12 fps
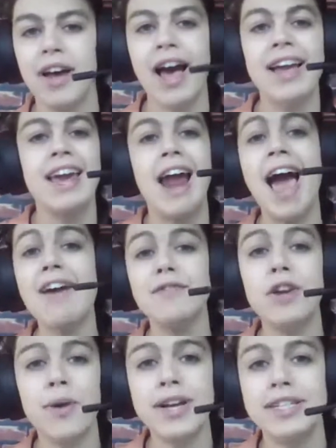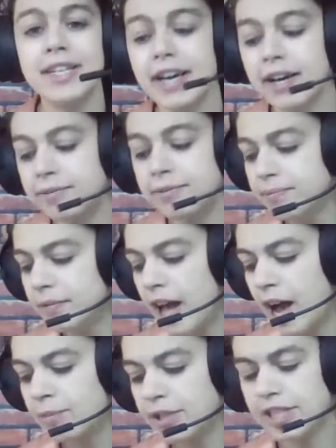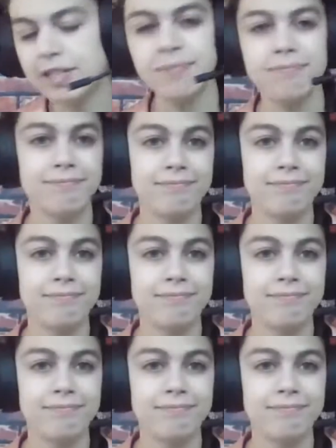Again, I have no idea. I'm just